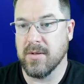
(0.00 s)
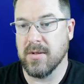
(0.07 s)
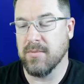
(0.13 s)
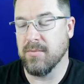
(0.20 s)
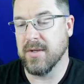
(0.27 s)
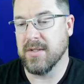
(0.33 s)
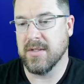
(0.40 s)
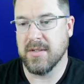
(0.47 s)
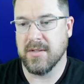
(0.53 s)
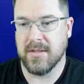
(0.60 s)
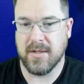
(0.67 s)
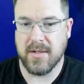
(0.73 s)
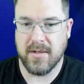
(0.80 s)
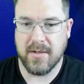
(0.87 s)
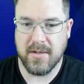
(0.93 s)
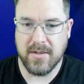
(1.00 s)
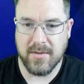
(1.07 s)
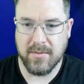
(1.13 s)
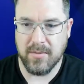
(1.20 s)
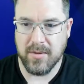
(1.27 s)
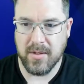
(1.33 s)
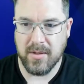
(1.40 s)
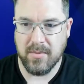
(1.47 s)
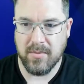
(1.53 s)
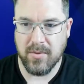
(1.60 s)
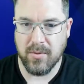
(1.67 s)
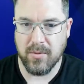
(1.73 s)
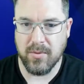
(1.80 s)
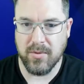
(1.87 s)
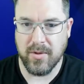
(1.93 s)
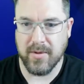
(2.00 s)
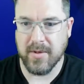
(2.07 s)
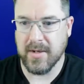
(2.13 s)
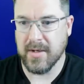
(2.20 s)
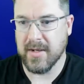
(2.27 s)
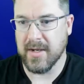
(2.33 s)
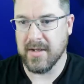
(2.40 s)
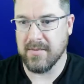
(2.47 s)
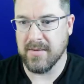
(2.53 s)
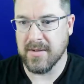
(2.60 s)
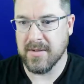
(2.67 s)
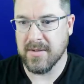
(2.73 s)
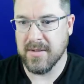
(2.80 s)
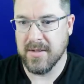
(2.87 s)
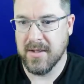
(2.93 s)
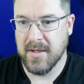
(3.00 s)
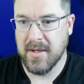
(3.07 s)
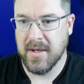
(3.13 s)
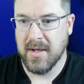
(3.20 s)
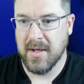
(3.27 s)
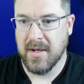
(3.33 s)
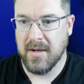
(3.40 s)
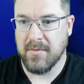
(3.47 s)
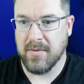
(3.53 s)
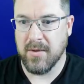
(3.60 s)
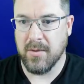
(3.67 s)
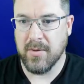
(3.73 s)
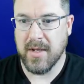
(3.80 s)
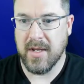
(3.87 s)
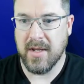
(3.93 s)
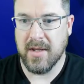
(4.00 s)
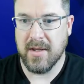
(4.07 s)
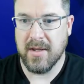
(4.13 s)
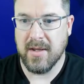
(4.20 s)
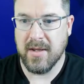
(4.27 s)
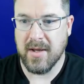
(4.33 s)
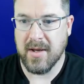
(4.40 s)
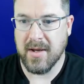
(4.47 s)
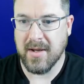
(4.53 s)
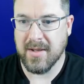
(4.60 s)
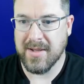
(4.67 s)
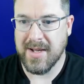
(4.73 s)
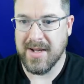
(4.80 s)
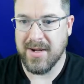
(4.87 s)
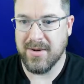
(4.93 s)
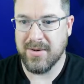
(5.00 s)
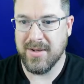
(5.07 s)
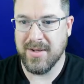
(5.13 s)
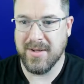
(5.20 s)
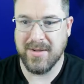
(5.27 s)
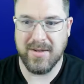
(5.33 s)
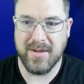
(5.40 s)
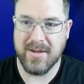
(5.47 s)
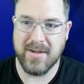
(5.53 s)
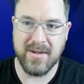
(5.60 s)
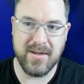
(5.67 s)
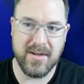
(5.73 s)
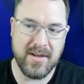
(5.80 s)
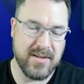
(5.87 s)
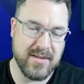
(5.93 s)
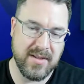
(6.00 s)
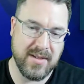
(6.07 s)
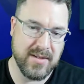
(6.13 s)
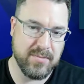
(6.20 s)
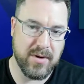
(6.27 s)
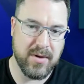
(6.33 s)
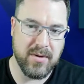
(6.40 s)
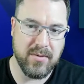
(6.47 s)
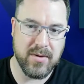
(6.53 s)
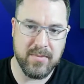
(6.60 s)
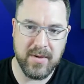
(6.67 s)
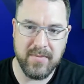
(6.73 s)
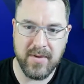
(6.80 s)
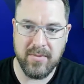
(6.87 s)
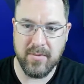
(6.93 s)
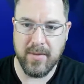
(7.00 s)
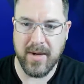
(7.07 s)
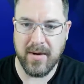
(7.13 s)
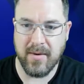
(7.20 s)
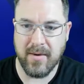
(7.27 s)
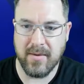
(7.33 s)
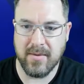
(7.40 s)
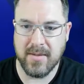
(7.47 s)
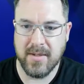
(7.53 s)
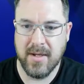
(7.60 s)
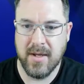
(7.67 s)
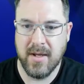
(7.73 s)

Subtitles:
which is just a really cool. You're in kind of this floating cloud. It's probably one of my favorite backgrounds.